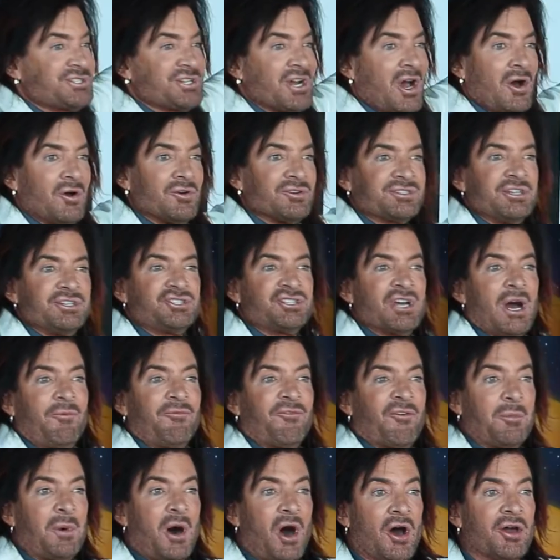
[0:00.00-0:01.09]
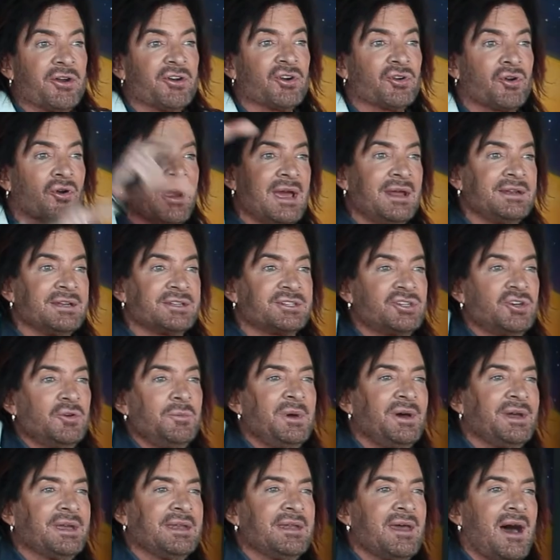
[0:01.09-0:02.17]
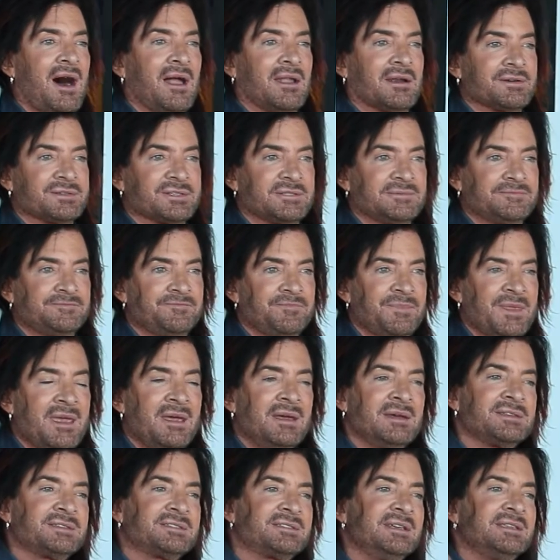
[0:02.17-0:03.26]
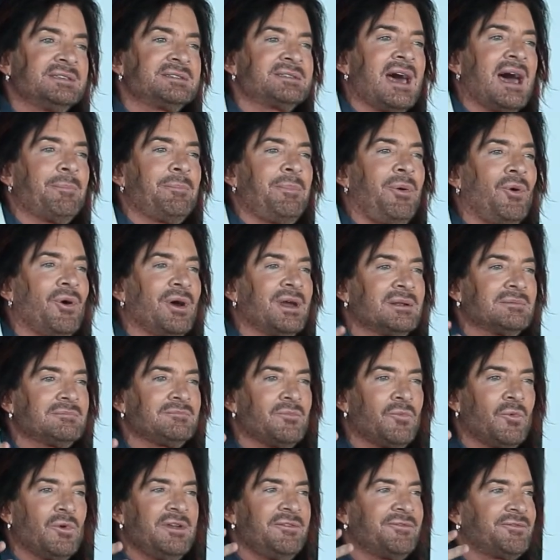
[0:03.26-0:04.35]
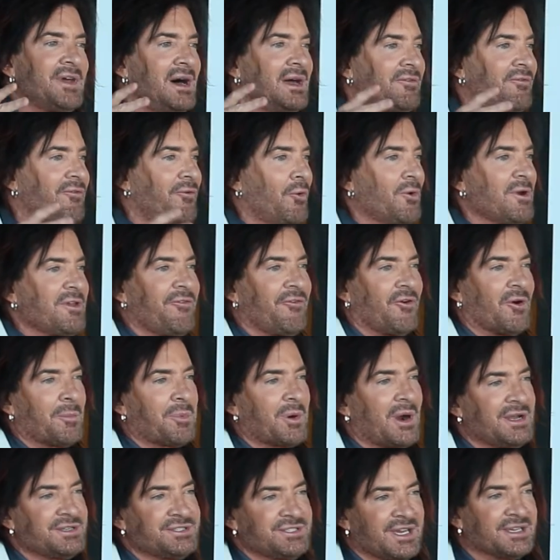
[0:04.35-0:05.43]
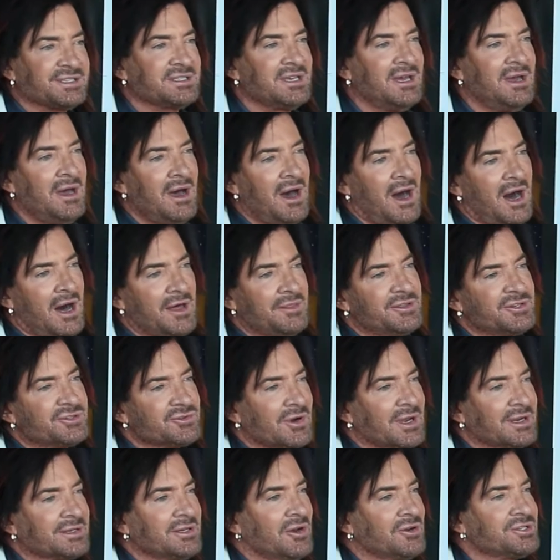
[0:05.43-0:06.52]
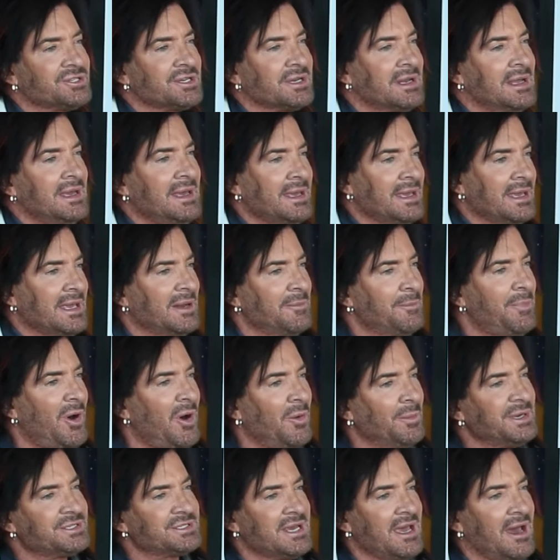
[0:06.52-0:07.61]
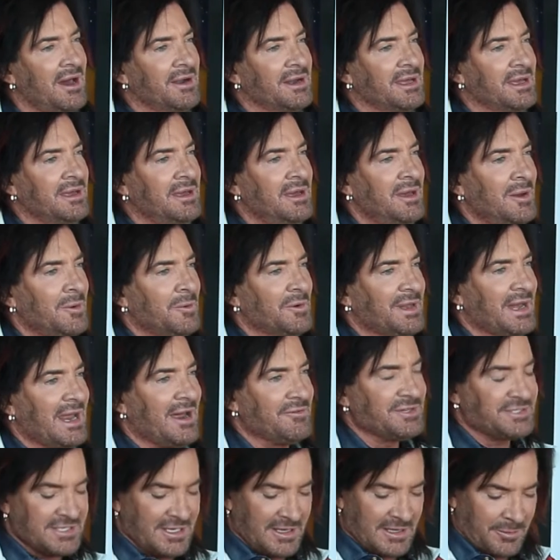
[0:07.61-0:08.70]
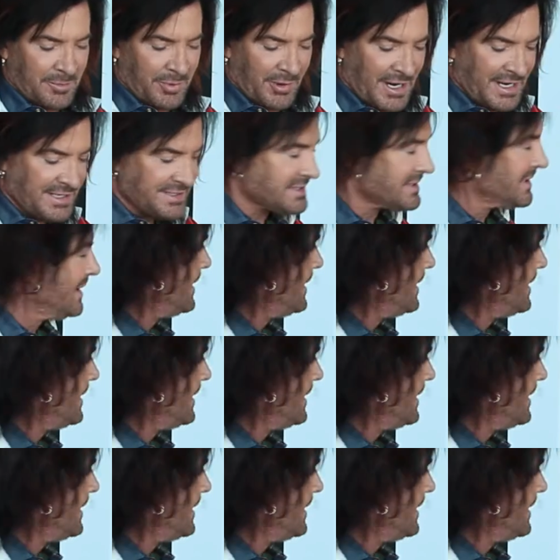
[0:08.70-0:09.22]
chose to jump from 100 grand to $2 million. Since that point, we've done 44 projects on the direct ocean in Palm Beach County with an average selling price